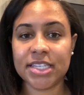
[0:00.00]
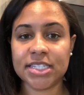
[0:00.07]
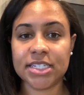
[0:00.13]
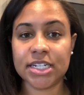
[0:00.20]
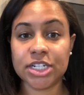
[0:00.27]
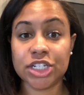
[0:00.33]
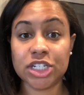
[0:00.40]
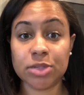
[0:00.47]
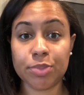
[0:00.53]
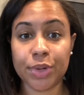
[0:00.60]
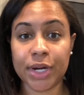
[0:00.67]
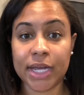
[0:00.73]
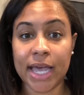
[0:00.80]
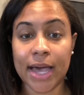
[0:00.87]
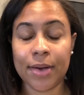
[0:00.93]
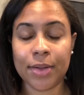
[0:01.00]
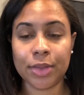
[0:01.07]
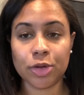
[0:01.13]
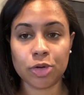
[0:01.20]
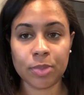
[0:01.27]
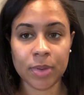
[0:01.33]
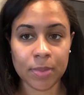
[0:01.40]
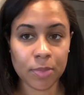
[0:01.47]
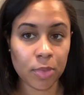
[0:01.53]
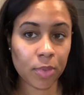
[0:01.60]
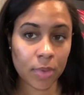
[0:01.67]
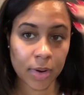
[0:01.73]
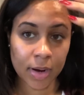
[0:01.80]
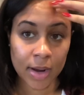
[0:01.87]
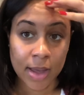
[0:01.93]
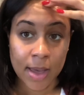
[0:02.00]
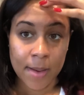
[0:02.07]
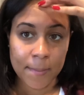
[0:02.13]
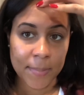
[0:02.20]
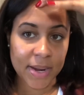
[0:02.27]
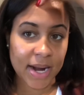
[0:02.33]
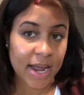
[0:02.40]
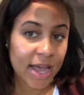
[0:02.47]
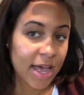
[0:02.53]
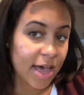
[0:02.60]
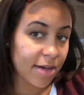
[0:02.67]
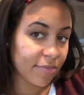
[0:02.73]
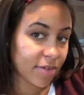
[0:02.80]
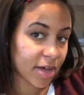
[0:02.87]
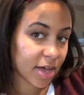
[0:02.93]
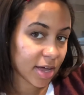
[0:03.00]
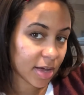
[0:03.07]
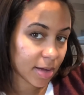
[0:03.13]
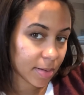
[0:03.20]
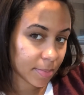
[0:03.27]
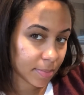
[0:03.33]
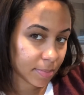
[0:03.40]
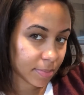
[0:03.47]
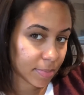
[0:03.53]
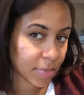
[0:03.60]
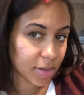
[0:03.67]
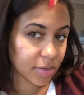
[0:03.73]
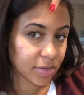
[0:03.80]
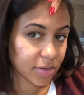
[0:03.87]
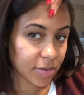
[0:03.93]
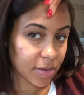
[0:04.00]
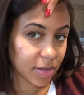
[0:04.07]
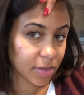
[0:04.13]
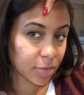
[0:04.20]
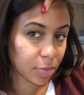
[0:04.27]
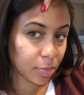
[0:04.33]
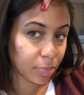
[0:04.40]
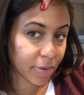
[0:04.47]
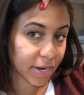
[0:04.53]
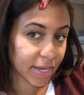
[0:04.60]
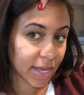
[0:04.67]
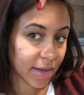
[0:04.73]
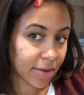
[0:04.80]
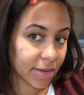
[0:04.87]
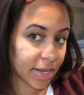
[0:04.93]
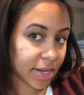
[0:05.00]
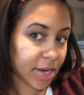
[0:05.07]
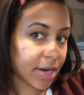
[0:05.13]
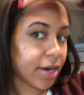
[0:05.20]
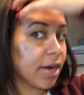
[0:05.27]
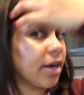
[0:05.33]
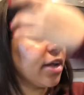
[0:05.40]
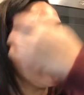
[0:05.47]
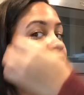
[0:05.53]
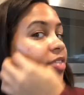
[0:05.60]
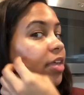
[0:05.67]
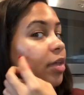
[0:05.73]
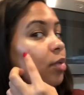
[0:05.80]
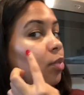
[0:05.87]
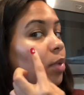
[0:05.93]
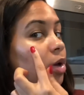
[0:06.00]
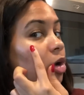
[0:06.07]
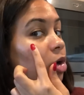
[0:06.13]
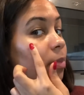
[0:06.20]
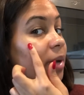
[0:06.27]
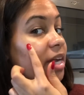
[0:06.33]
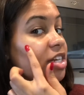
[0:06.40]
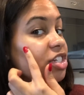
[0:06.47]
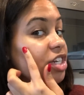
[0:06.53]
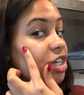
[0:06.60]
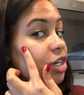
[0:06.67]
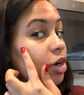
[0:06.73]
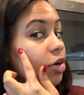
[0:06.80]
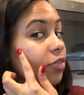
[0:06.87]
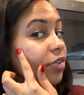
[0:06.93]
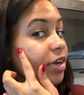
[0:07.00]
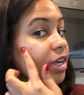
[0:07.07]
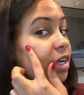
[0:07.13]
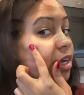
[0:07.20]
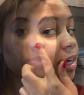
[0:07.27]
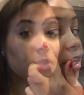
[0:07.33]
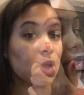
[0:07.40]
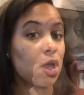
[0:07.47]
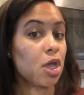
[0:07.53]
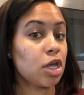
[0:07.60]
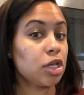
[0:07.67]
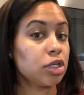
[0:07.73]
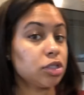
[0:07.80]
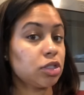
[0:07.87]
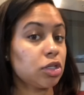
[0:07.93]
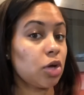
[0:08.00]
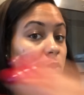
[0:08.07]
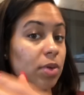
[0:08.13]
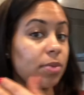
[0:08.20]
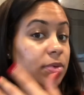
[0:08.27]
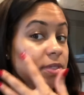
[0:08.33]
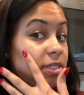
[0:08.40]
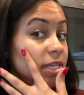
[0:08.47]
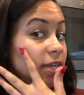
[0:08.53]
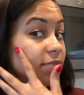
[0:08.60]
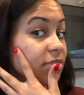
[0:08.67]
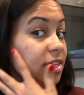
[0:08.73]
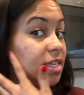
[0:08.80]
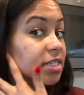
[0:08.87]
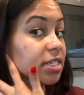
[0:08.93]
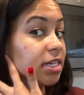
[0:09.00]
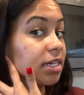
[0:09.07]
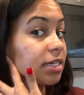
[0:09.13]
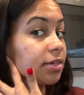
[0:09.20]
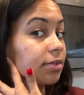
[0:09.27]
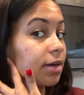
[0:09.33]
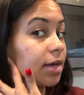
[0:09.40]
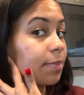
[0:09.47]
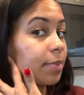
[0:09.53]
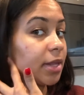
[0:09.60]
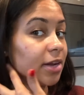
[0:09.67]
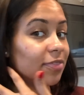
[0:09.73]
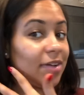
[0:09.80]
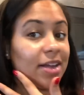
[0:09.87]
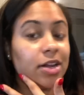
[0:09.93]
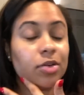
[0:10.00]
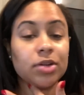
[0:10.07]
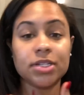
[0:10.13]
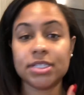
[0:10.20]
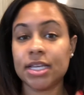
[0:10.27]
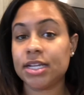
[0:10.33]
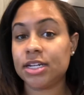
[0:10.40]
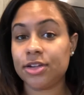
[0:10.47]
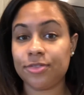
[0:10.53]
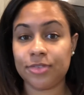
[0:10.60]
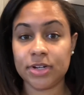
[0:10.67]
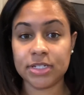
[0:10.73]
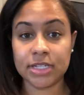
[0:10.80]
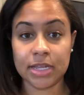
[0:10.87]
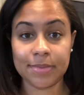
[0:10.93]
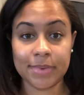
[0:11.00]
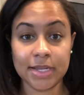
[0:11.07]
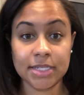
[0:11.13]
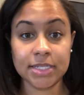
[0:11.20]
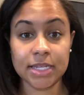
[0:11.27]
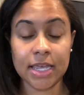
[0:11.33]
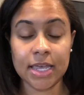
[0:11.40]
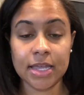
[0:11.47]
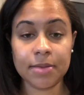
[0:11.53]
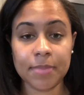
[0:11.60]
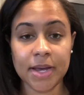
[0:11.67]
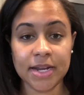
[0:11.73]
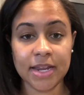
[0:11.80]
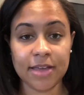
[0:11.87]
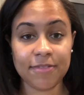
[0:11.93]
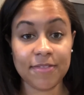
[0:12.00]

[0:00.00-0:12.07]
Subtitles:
tends to break out a little bit more. But I have a little breakout here and then one on my cheek over here. So we will see if these clear up and if I notice a difference in my skin by day